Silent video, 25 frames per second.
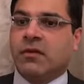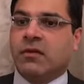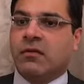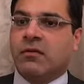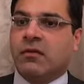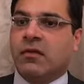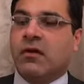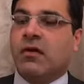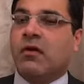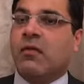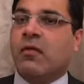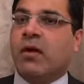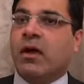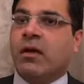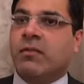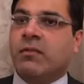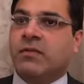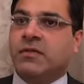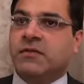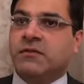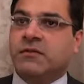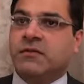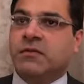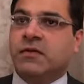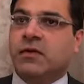
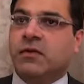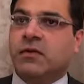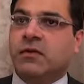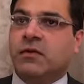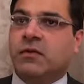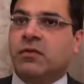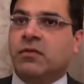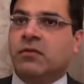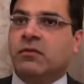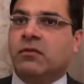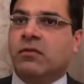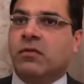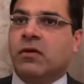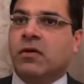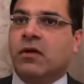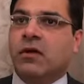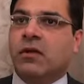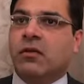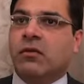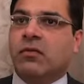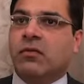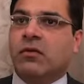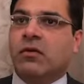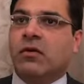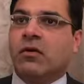requirements for the
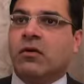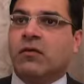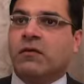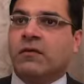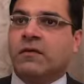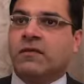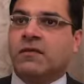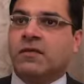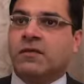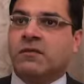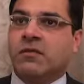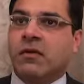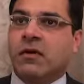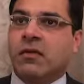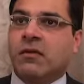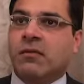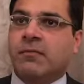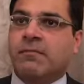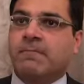local office as well.